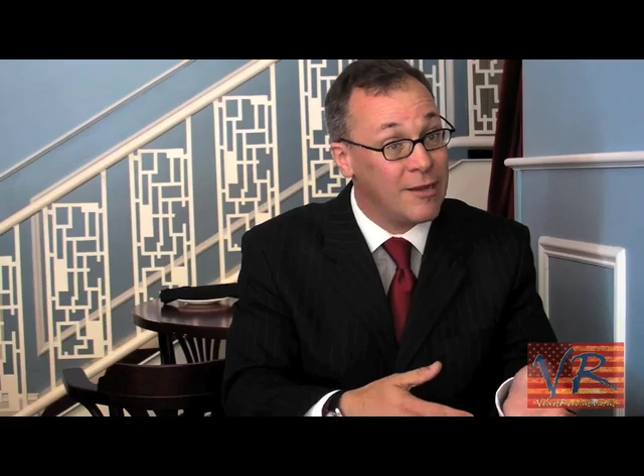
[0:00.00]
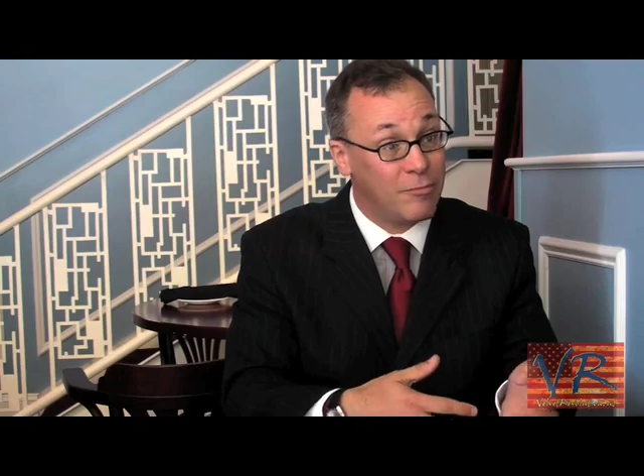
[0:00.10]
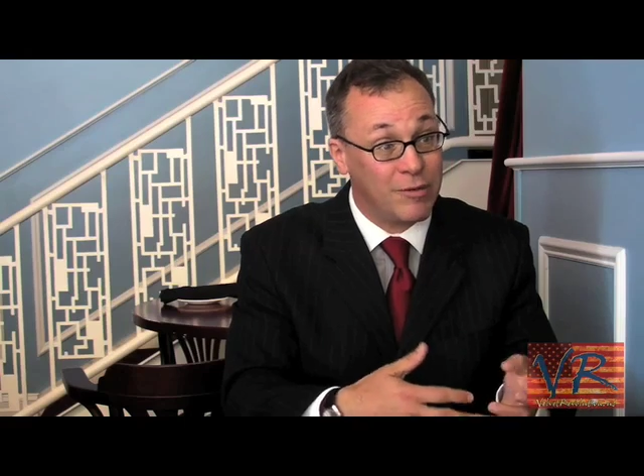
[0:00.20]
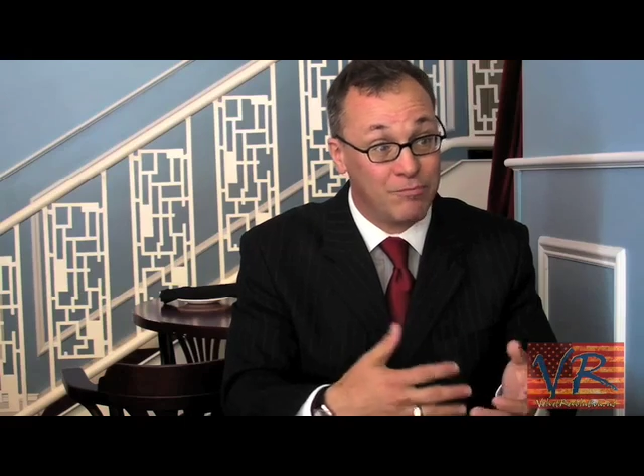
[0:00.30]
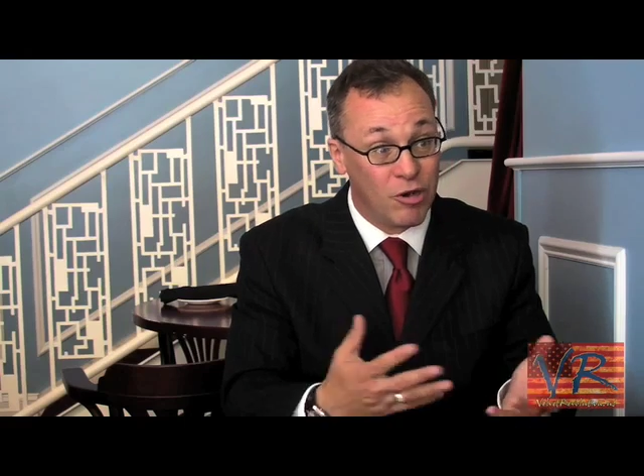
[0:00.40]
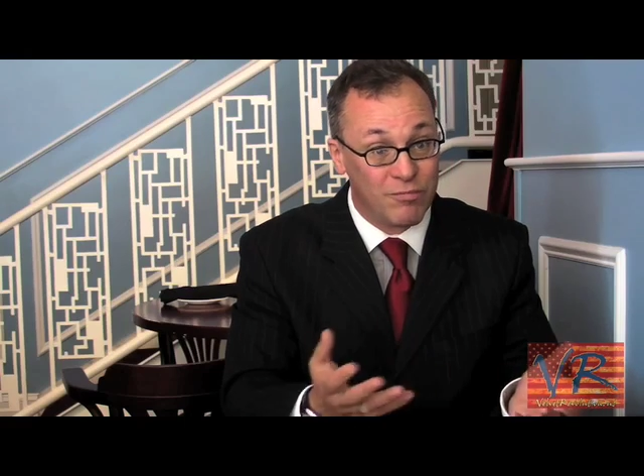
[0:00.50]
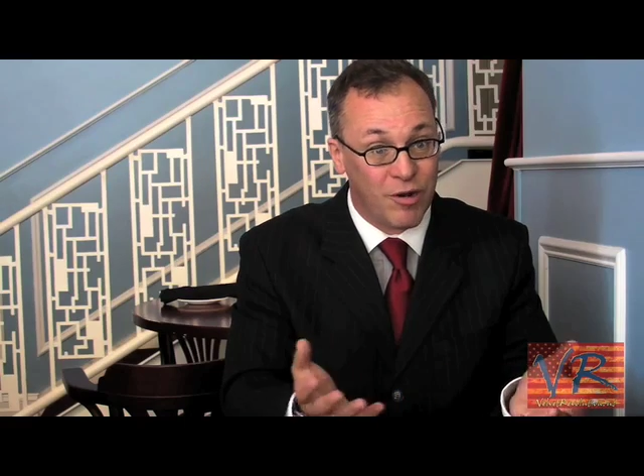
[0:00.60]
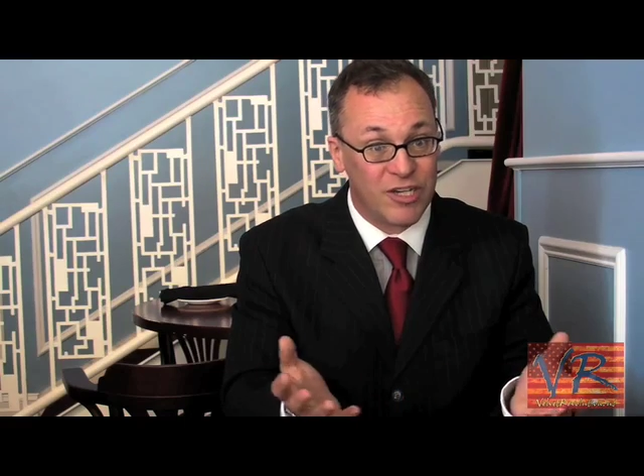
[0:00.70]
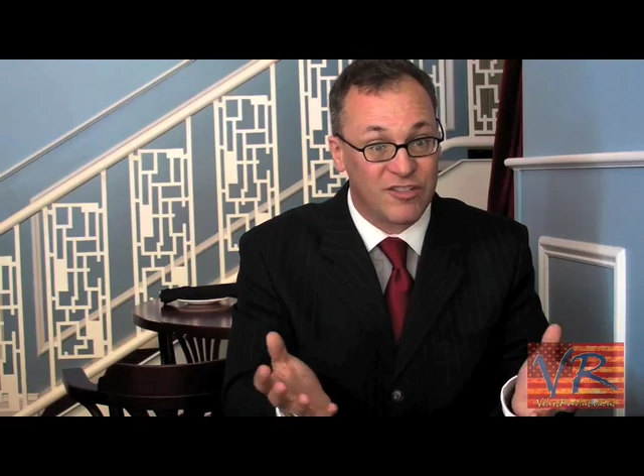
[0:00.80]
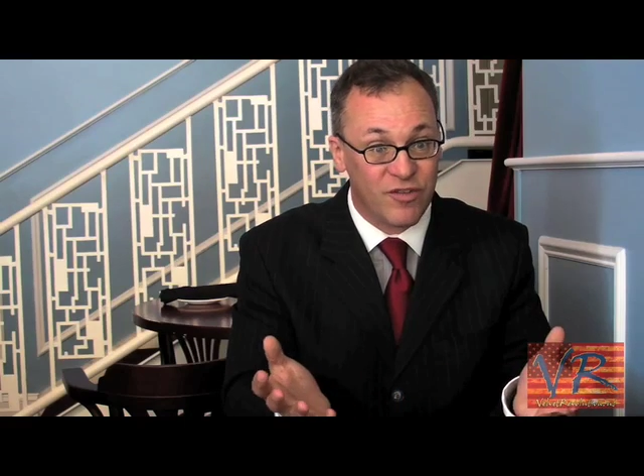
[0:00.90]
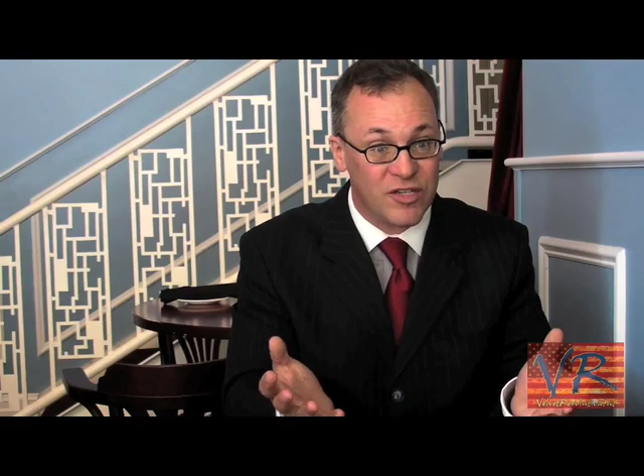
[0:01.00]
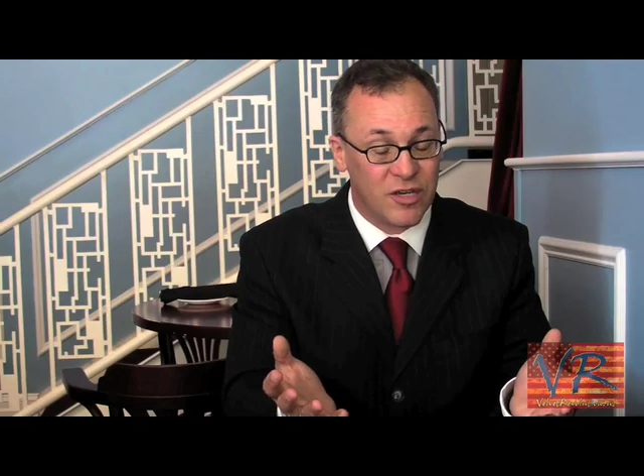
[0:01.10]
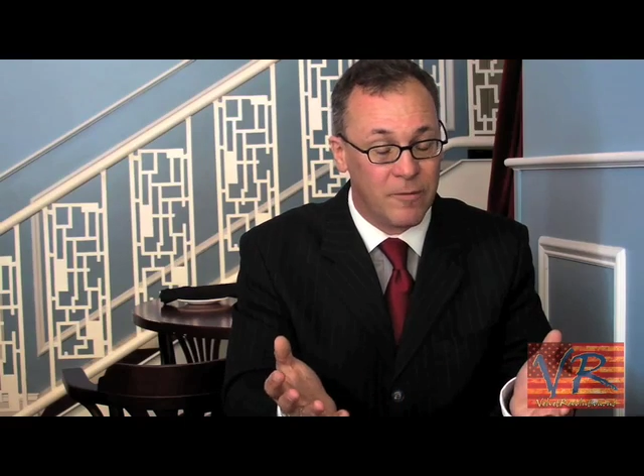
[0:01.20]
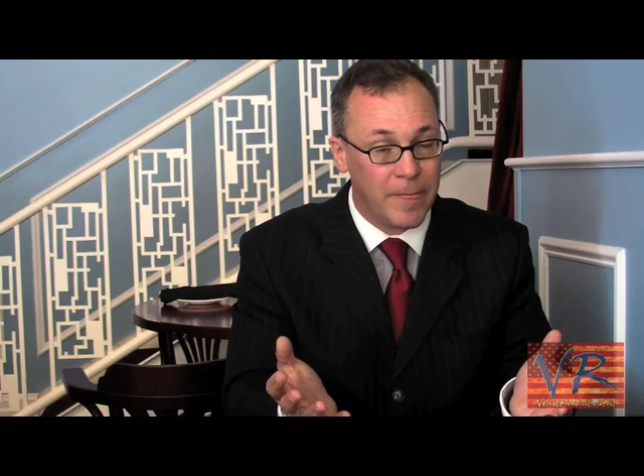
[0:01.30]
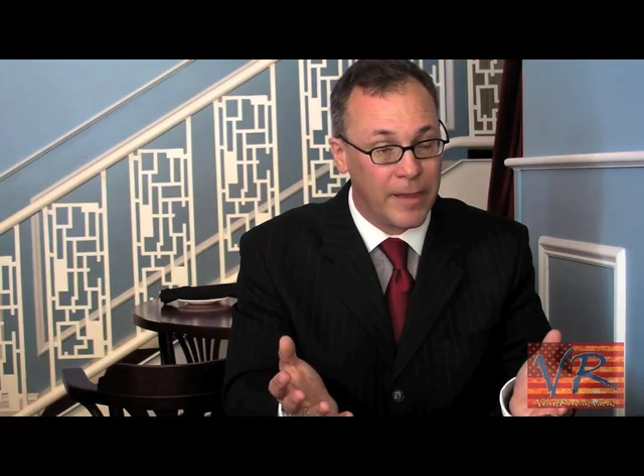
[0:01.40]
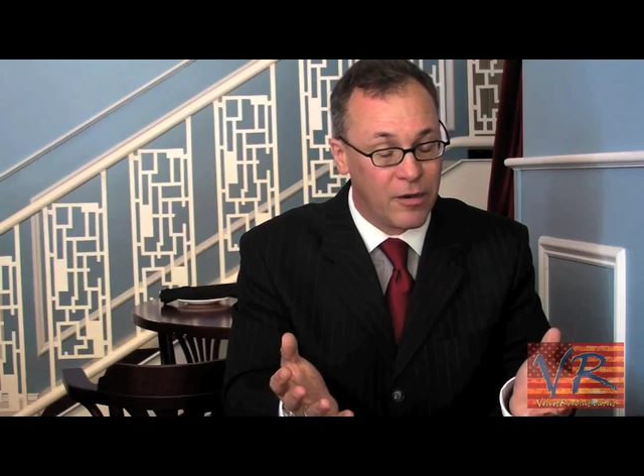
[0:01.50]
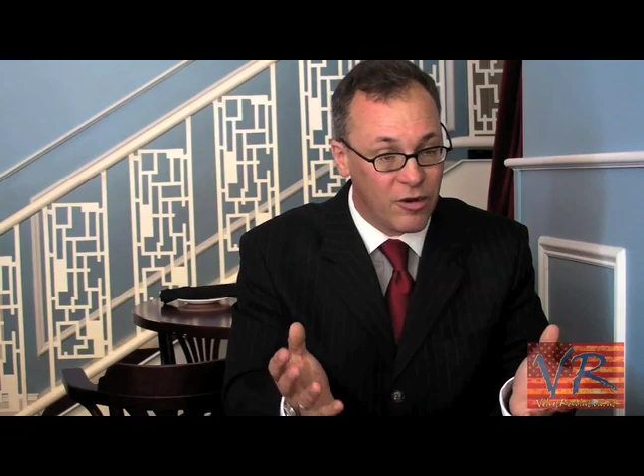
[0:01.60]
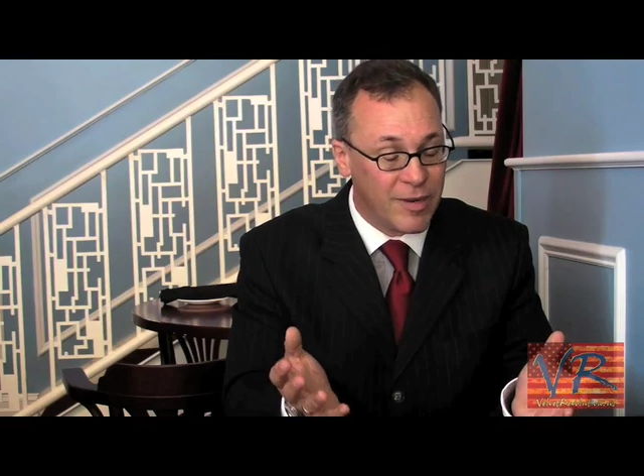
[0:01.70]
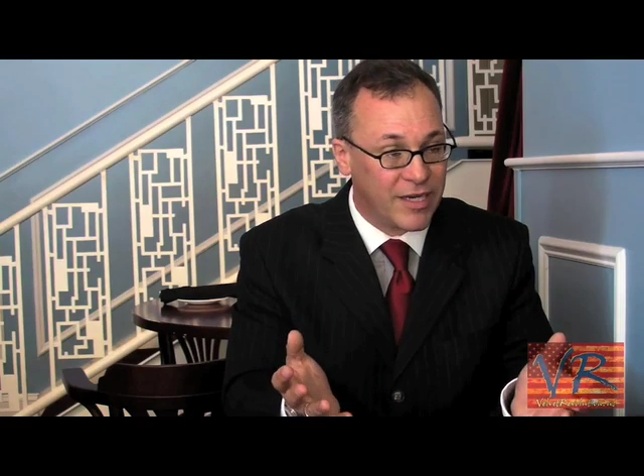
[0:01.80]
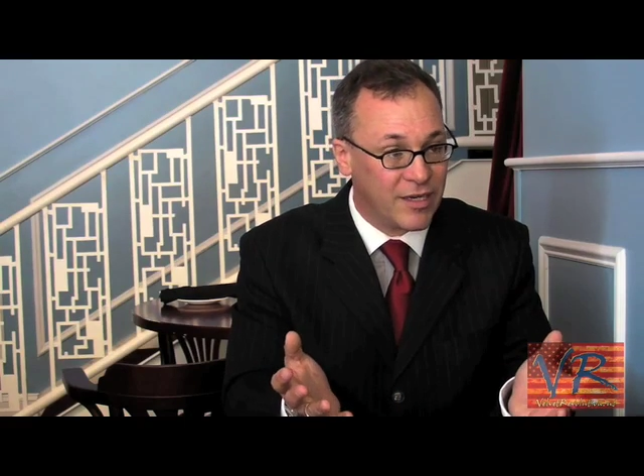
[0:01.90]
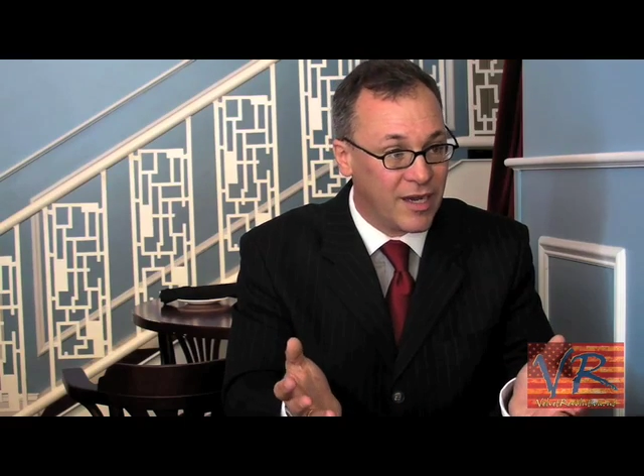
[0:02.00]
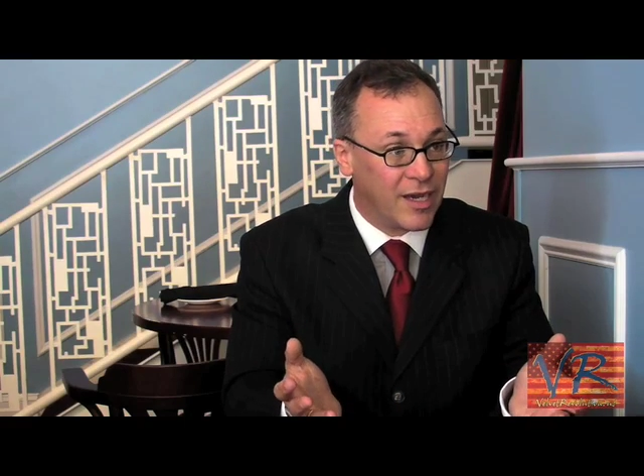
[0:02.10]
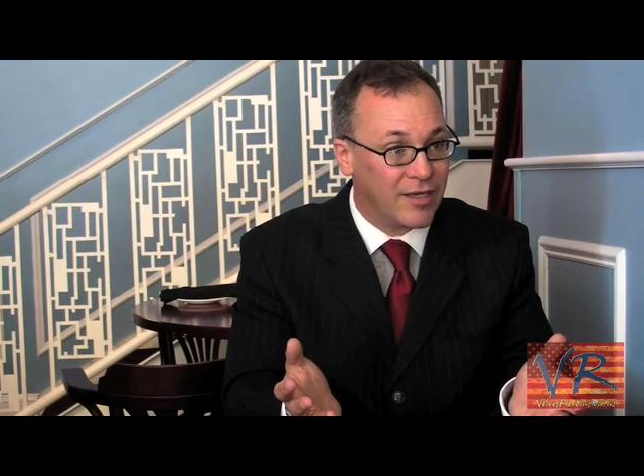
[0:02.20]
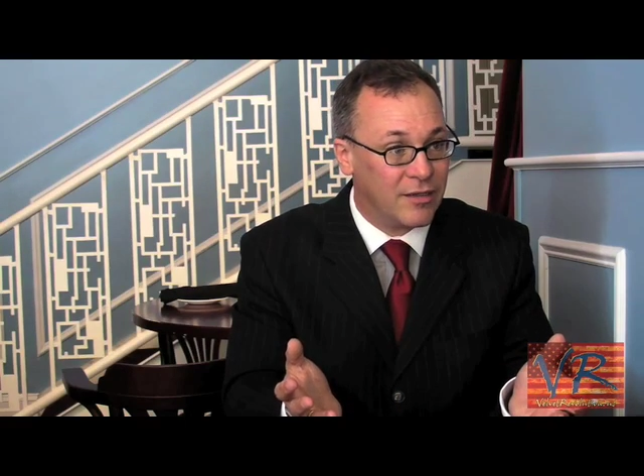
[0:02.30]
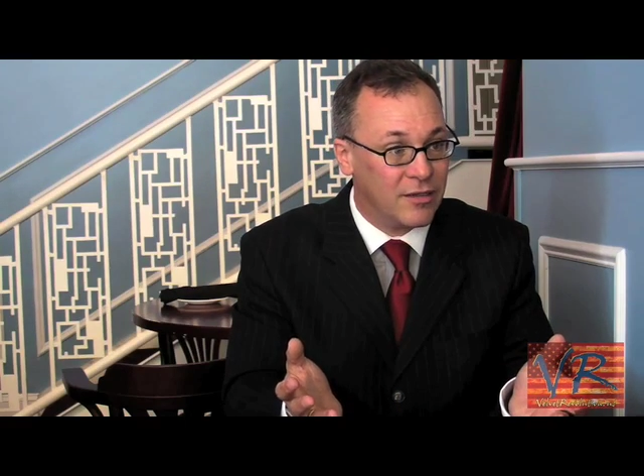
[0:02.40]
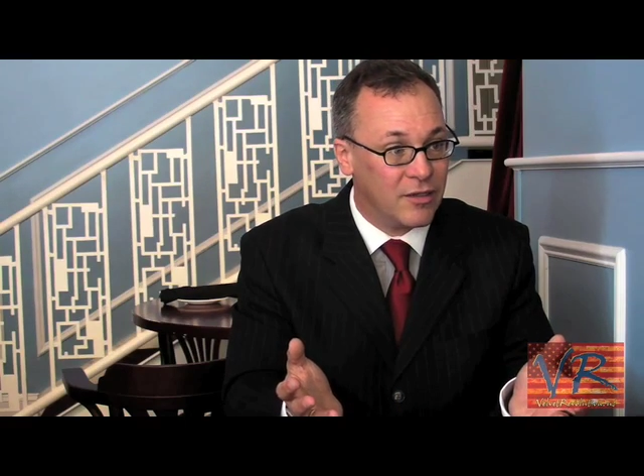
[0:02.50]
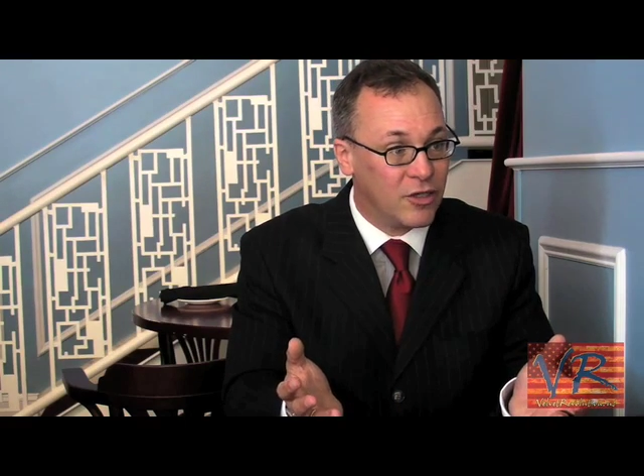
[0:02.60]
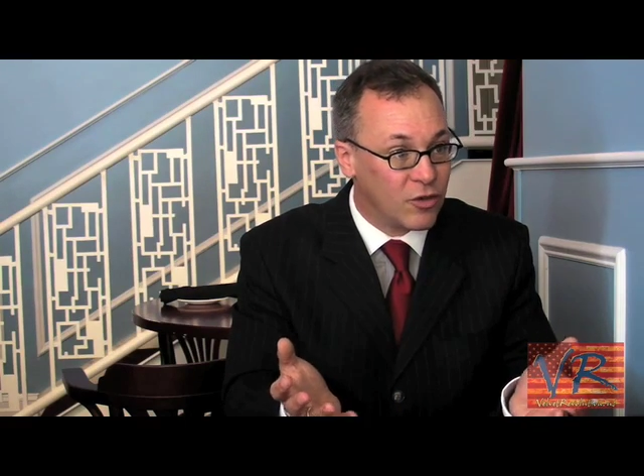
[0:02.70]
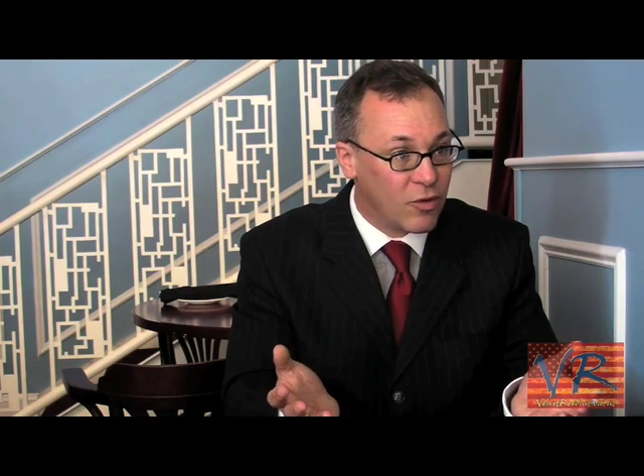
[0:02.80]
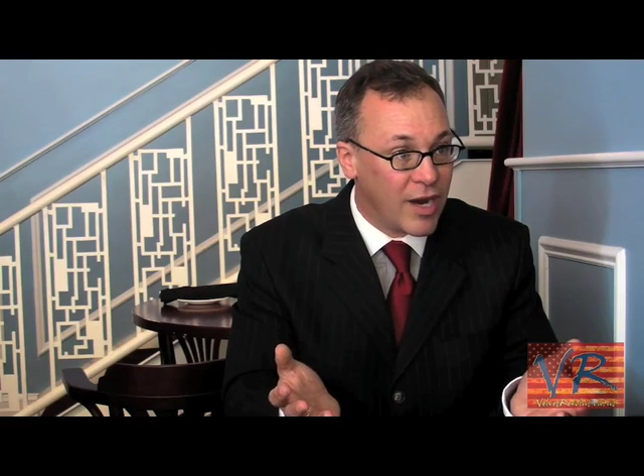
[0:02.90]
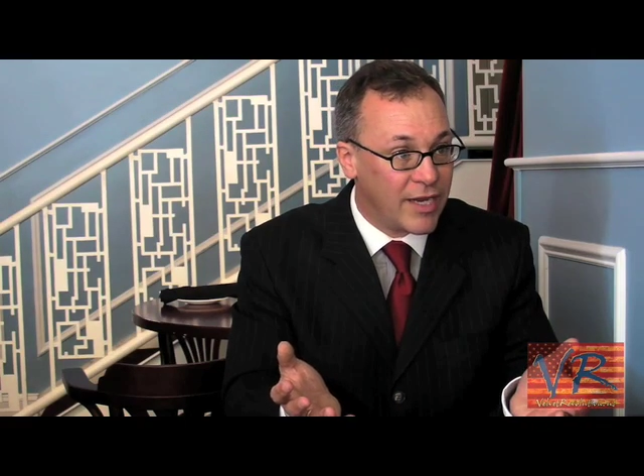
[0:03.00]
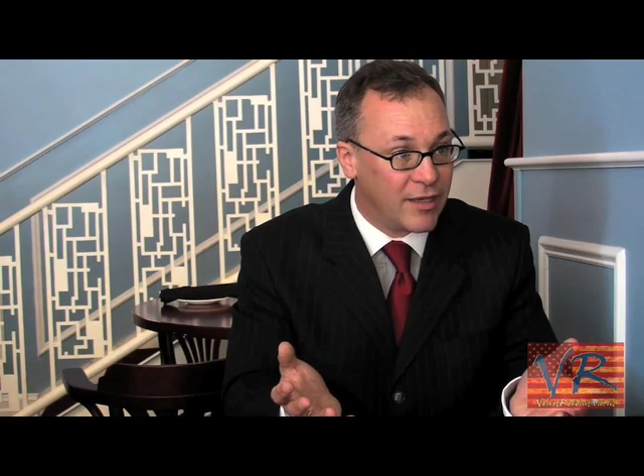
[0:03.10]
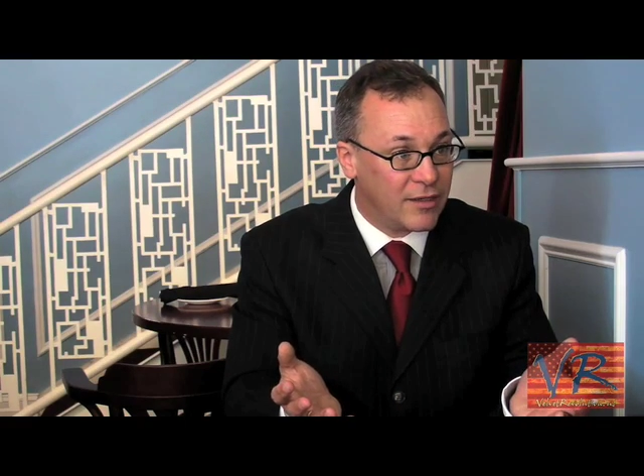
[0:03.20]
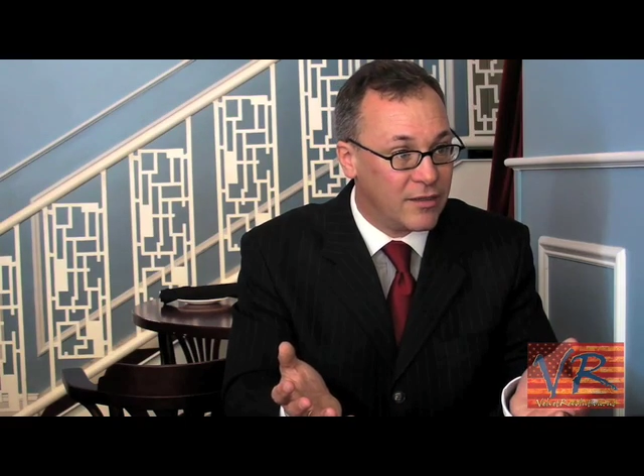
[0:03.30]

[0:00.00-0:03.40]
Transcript: But both parties freeze and go, oh my God, you're right.